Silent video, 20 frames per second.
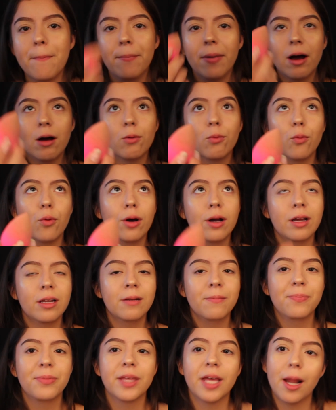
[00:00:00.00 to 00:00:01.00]
I bought
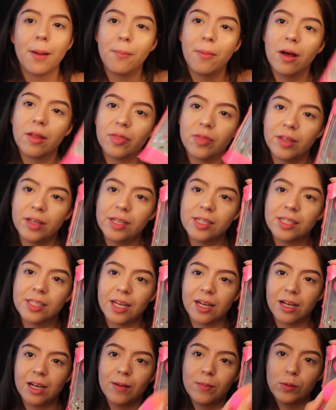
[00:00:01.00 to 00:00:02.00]
one, then I bought this
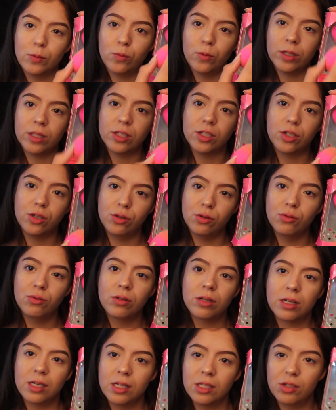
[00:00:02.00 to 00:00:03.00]
that comes with
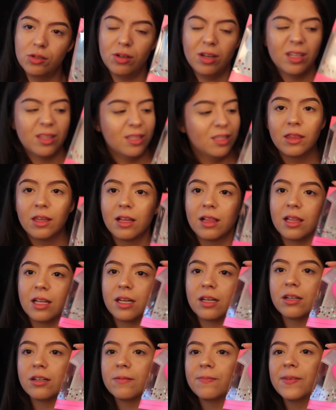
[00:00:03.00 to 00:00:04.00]
two, because you get the
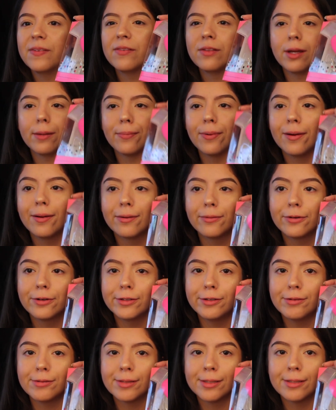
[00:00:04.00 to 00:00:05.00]
cleaner, even though I probably
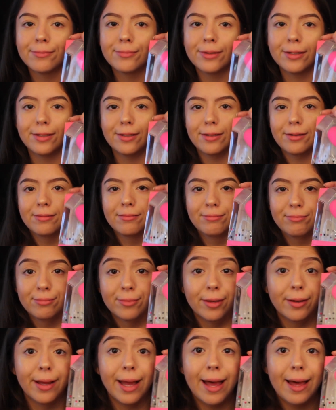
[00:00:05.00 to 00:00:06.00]
won't use it, but you know,
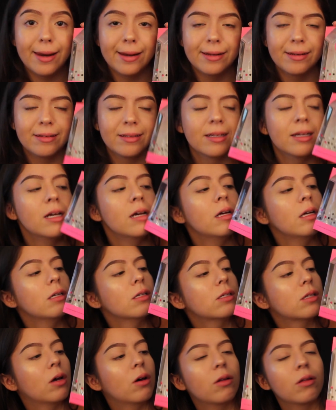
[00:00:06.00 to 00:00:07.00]
you got it.
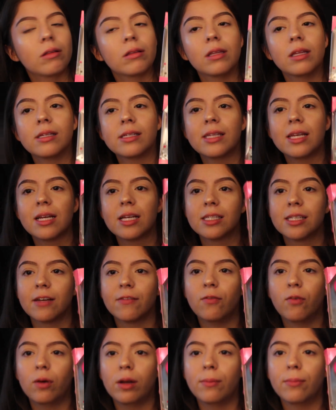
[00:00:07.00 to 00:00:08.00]
So this thing is
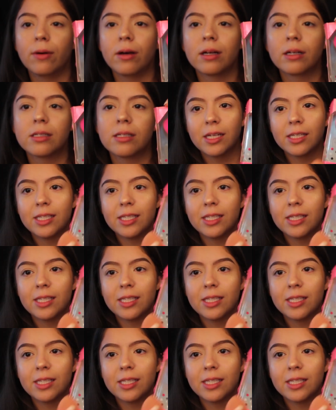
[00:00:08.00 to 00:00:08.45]
like 40 bucks.